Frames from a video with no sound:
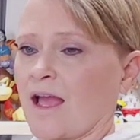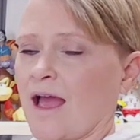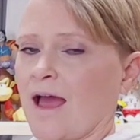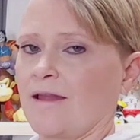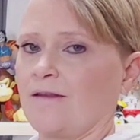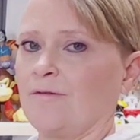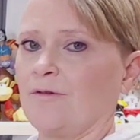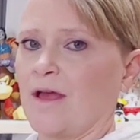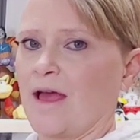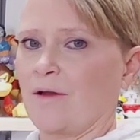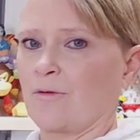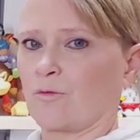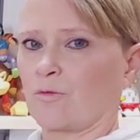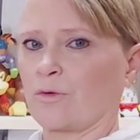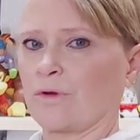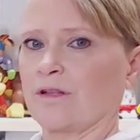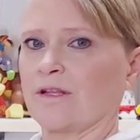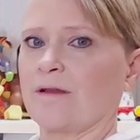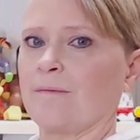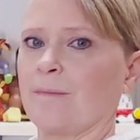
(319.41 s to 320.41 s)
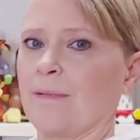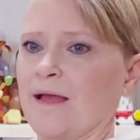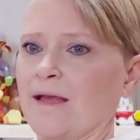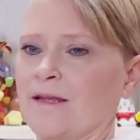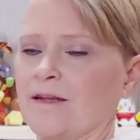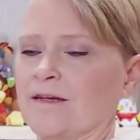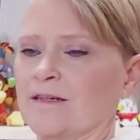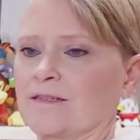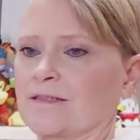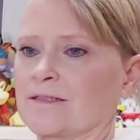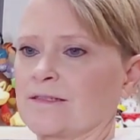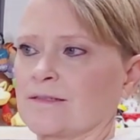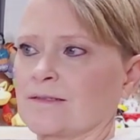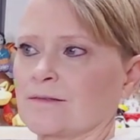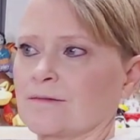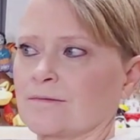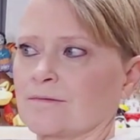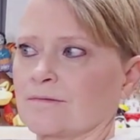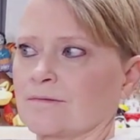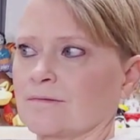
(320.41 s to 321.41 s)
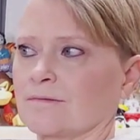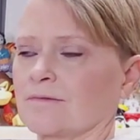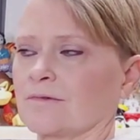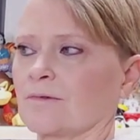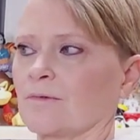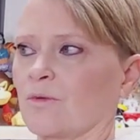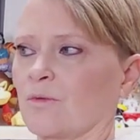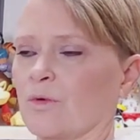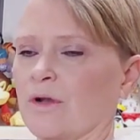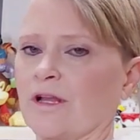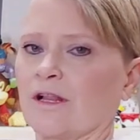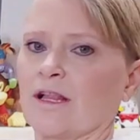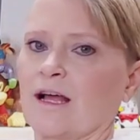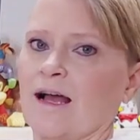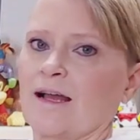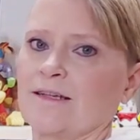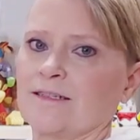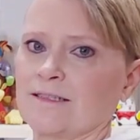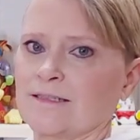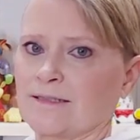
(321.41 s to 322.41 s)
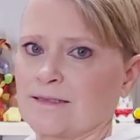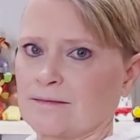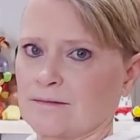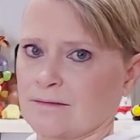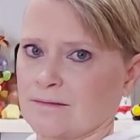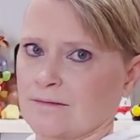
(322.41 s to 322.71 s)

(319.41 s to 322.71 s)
and really made us realize